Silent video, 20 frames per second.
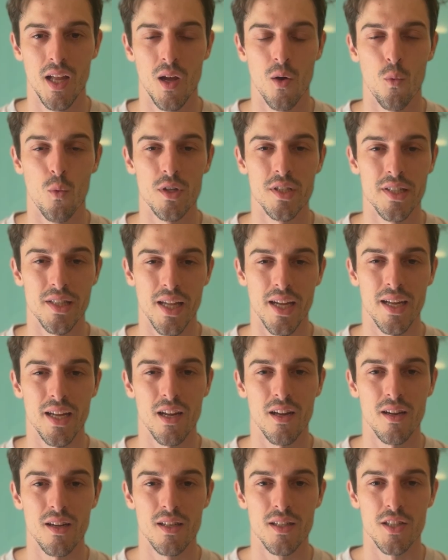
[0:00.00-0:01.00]
was
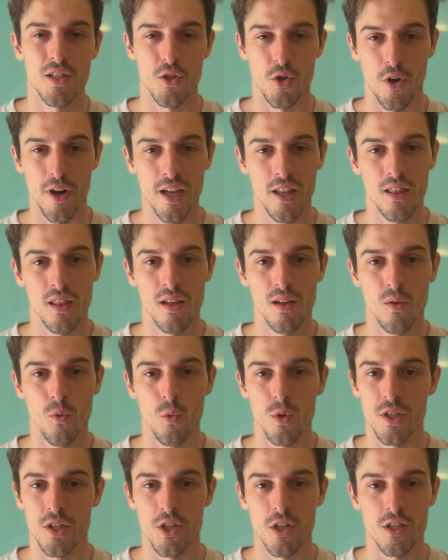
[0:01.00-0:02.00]
thinking strength
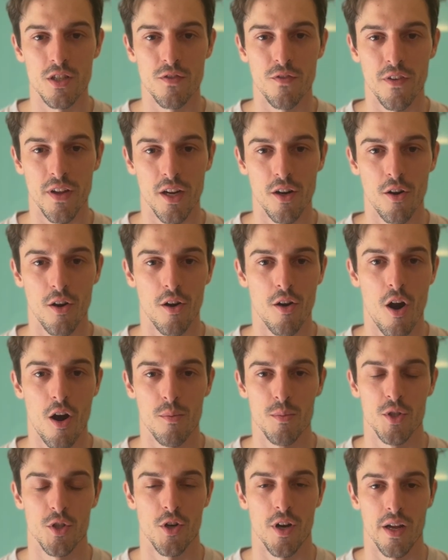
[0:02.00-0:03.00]
was just finger and
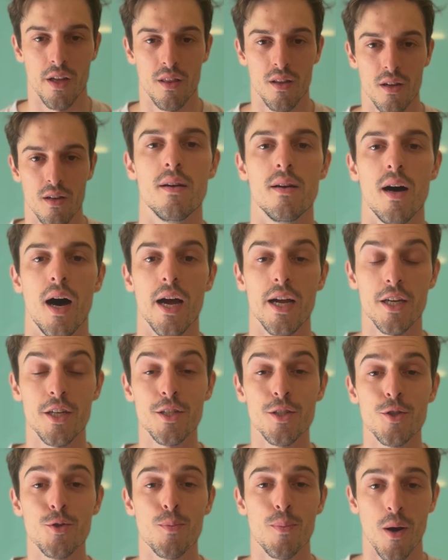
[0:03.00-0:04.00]
arm strength. I
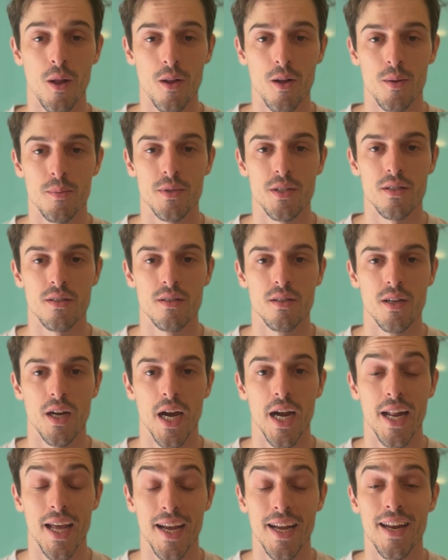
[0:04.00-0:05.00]
could do pull-ups
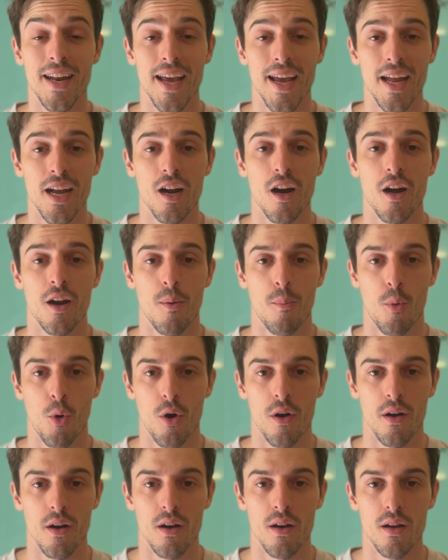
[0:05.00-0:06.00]
and I could hang on a
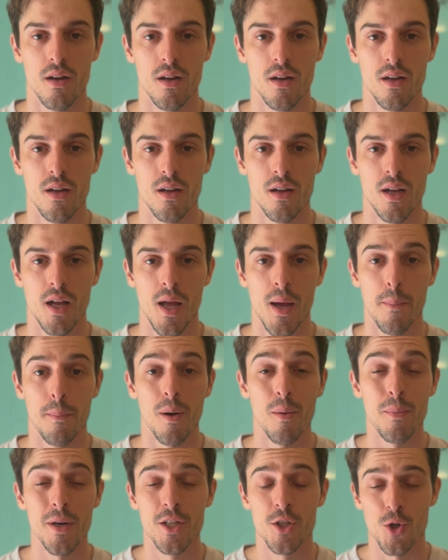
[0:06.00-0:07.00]
board,
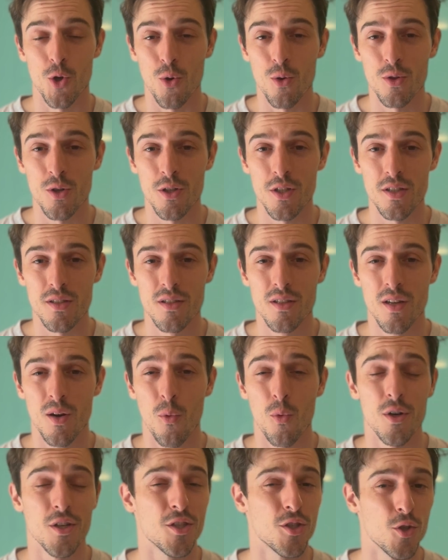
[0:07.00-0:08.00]
but my shoulders
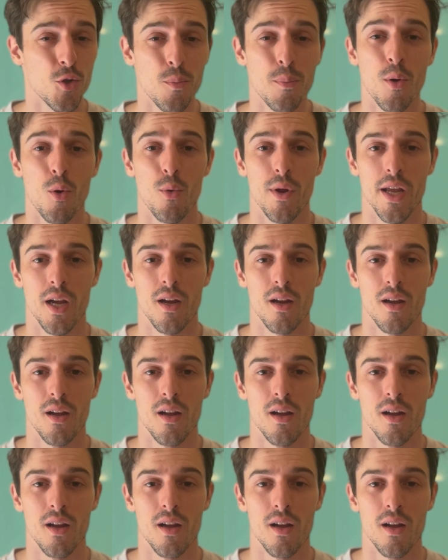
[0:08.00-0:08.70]
were super weak